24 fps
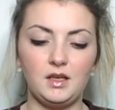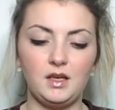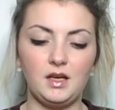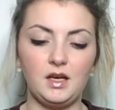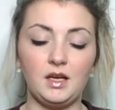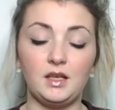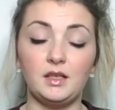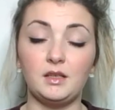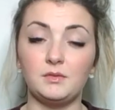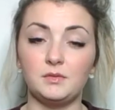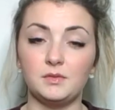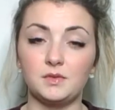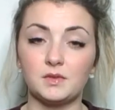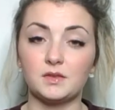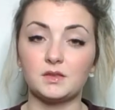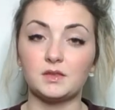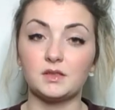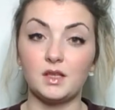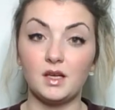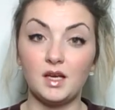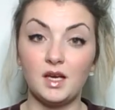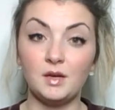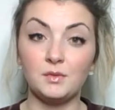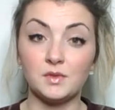And it was
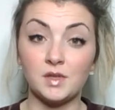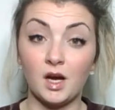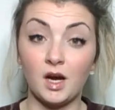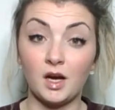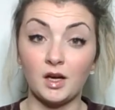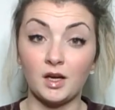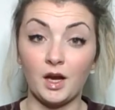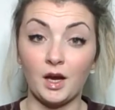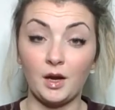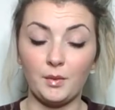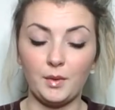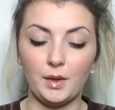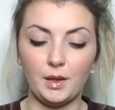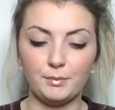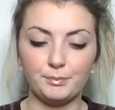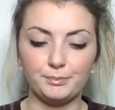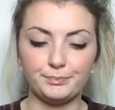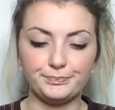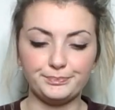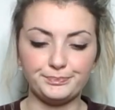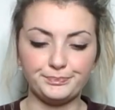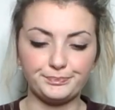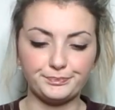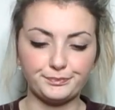it was hard going.
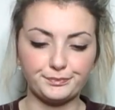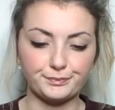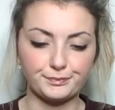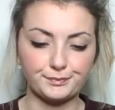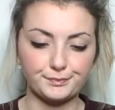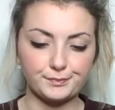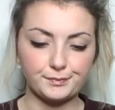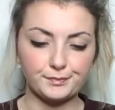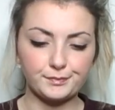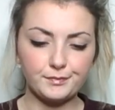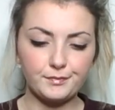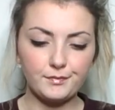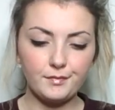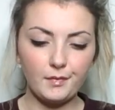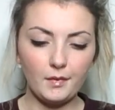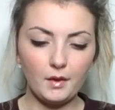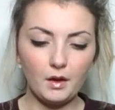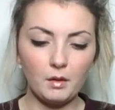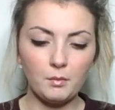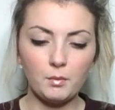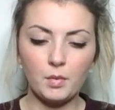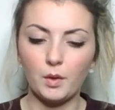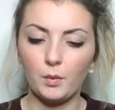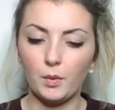
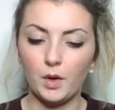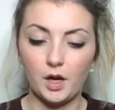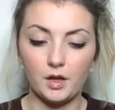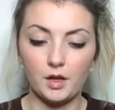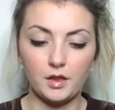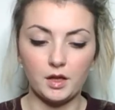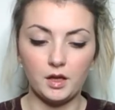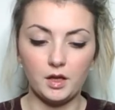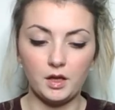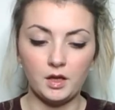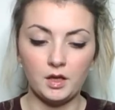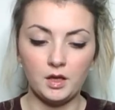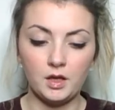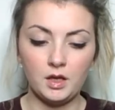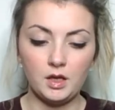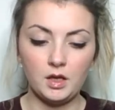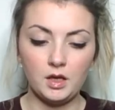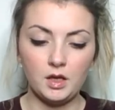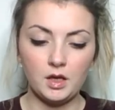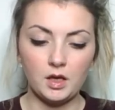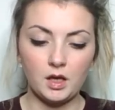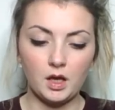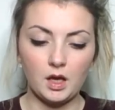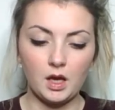But worth it.
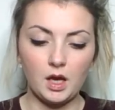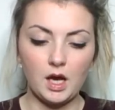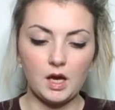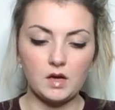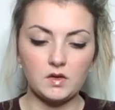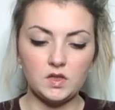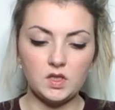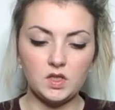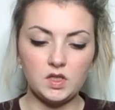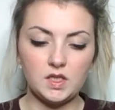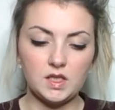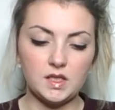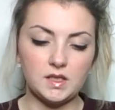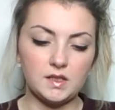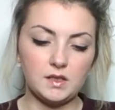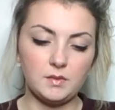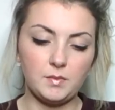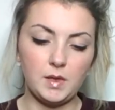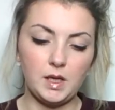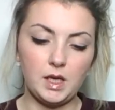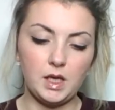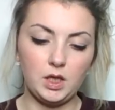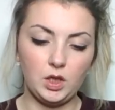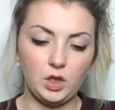How do you
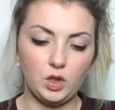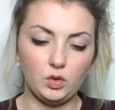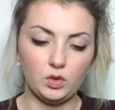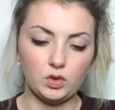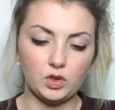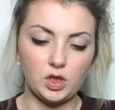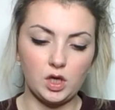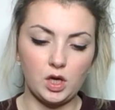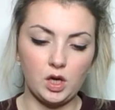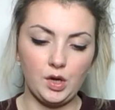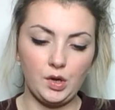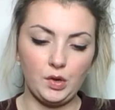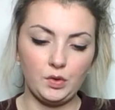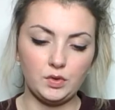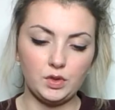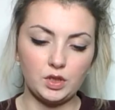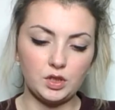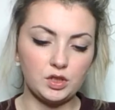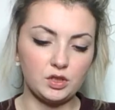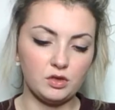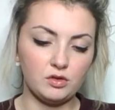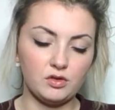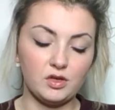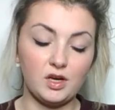discipline your child
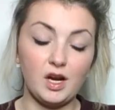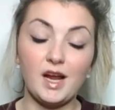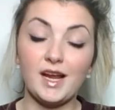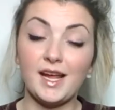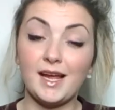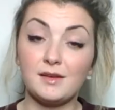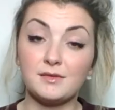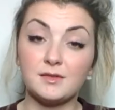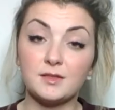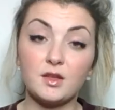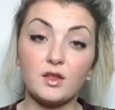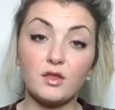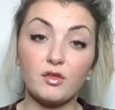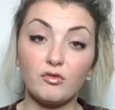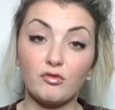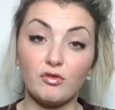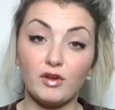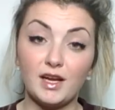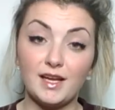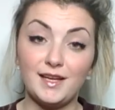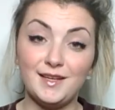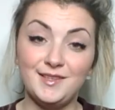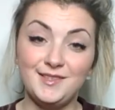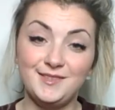children? I count to
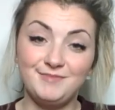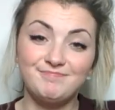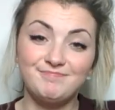three.